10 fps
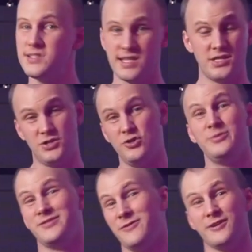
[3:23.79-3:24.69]
is that the
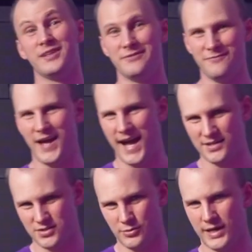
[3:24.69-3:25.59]
zoom is very
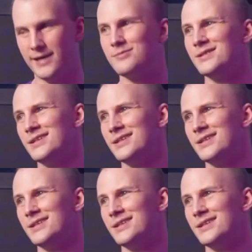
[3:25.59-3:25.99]
fast, okay?